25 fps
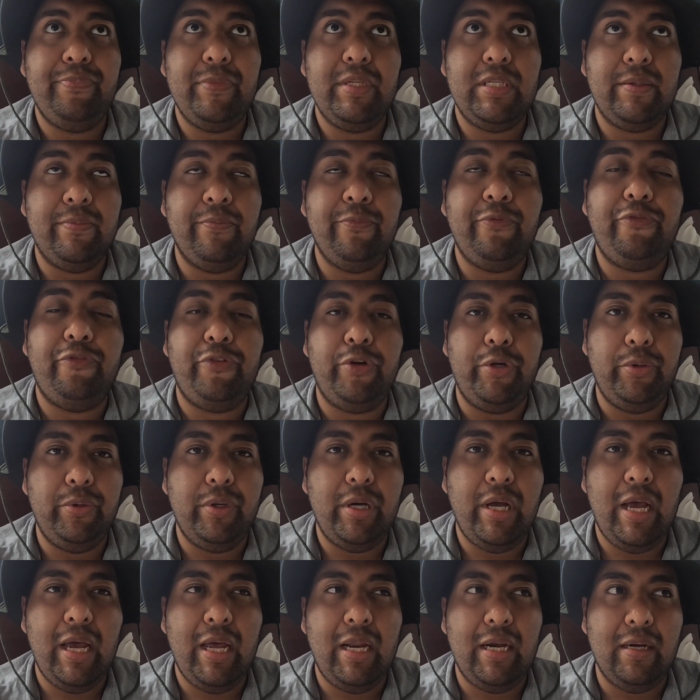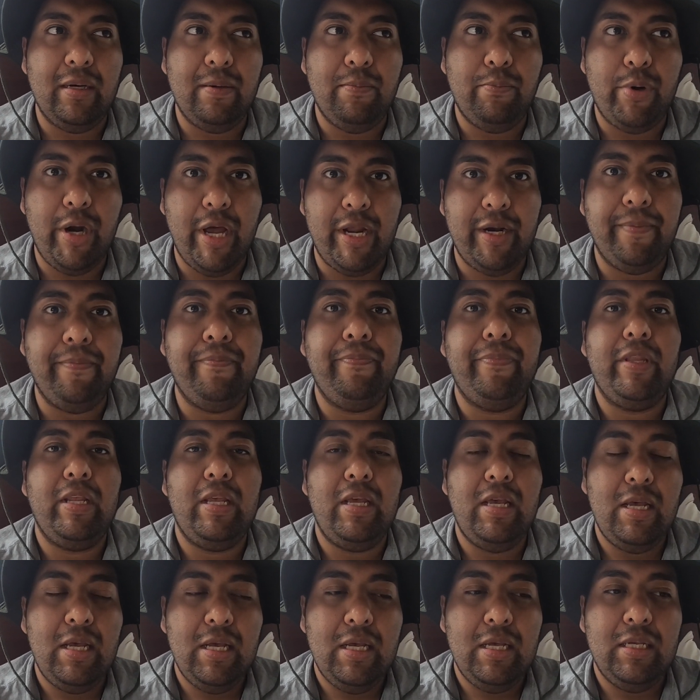some fruit and bread.
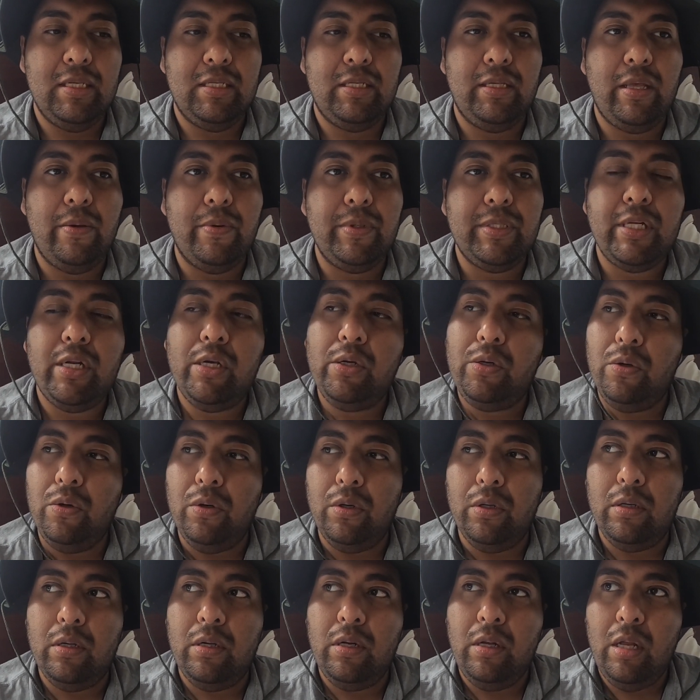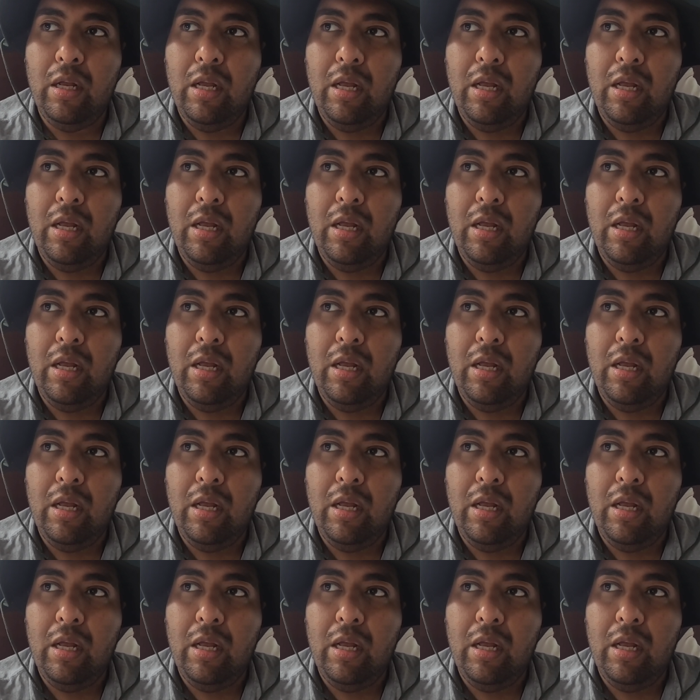So that was kind of cool.